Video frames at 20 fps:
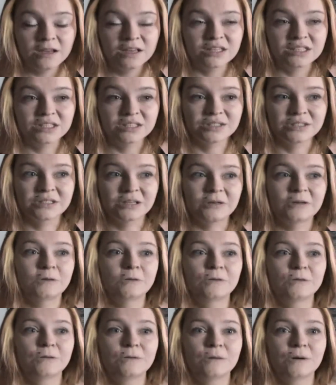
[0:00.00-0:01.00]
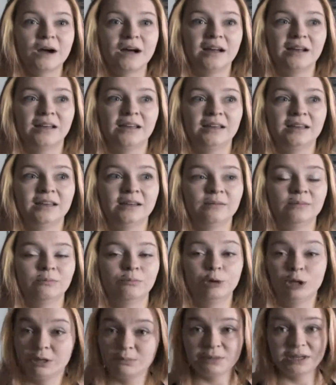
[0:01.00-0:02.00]
So I am
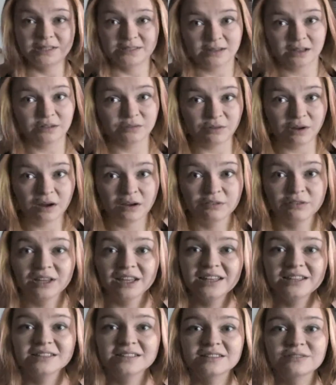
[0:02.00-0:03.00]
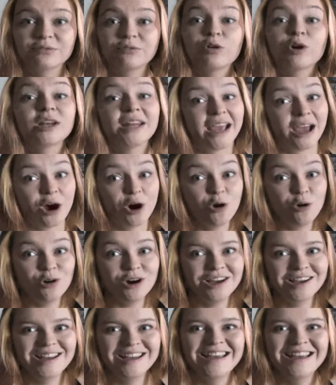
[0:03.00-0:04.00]
weaning myself off it for now.